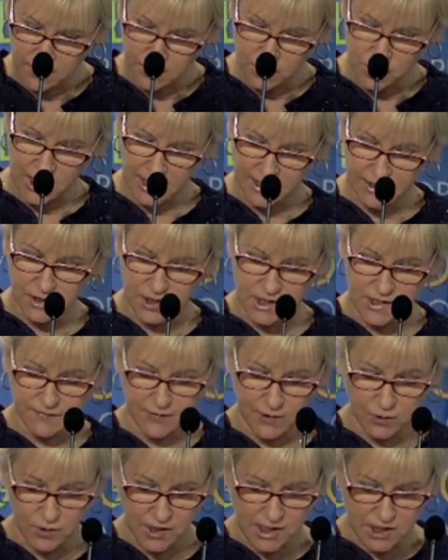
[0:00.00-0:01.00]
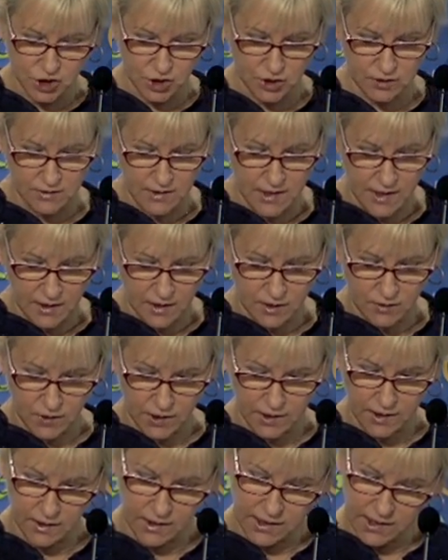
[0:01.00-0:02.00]
Challenges Foundation.
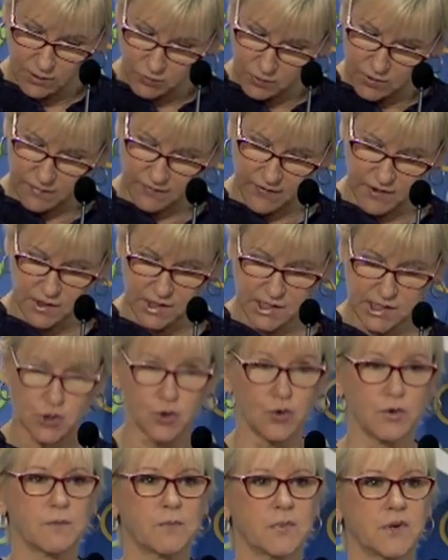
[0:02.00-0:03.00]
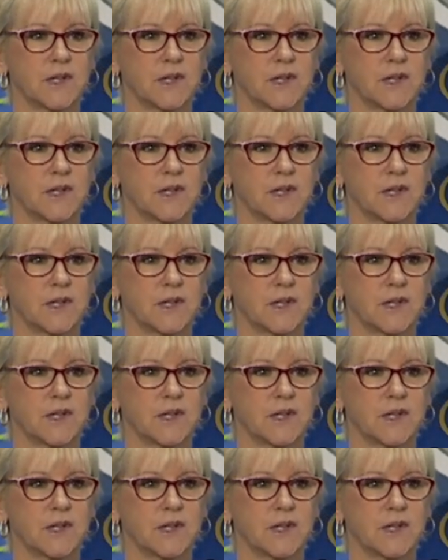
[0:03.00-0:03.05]
He will very soon